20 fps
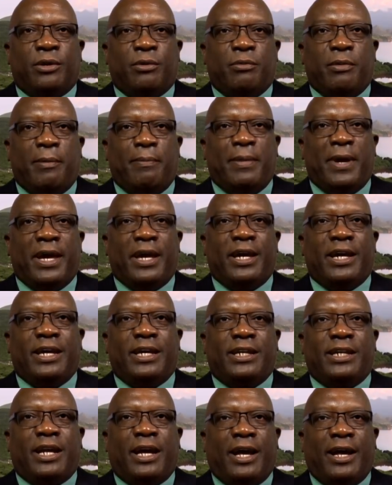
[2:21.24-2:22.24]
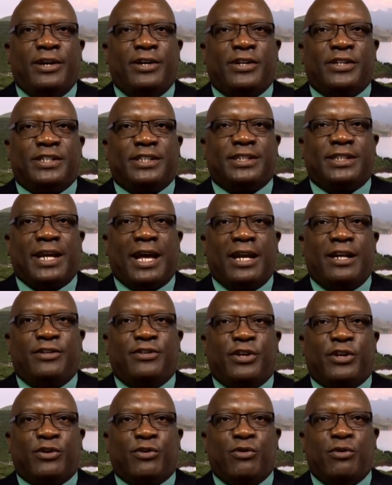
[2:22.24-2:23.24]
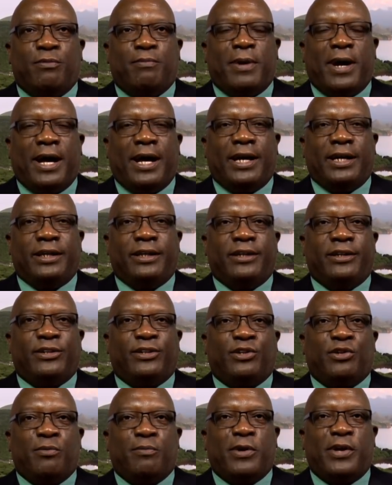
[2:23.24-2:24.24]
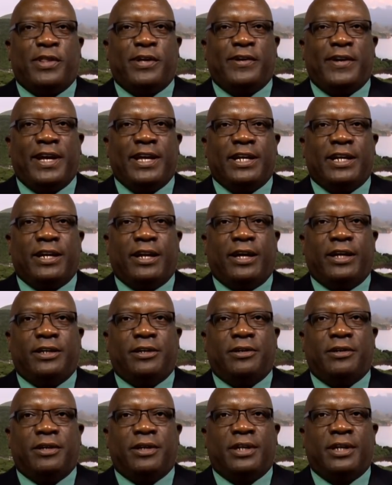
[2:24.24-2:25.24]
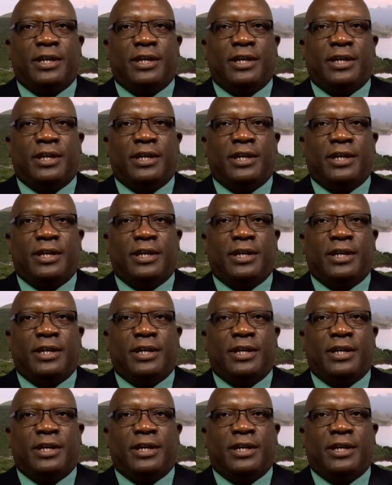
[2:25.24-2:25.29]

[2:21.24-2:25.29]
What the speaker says: We bade a nostalgic goodbye to Mother England